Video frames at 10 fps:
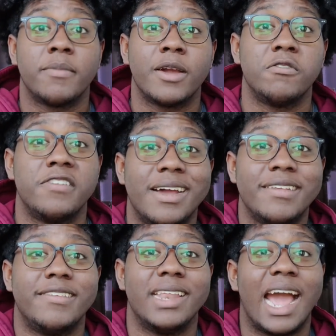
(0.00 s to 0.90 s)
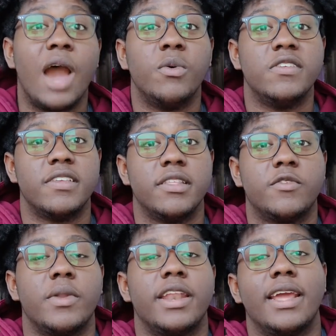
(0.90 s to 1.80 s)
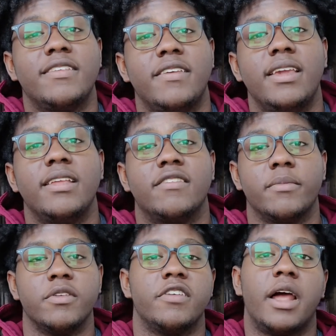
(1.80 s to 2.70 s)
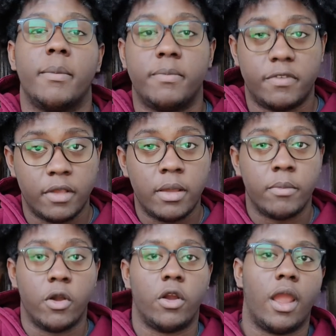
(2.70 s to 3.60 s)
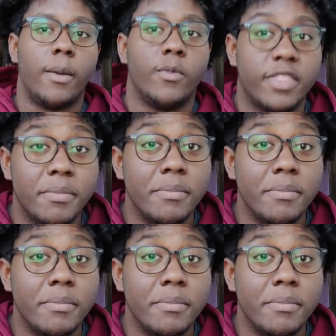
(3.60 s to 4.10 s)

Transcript: Michael Johnson, I was in the 2019 summer jobs program with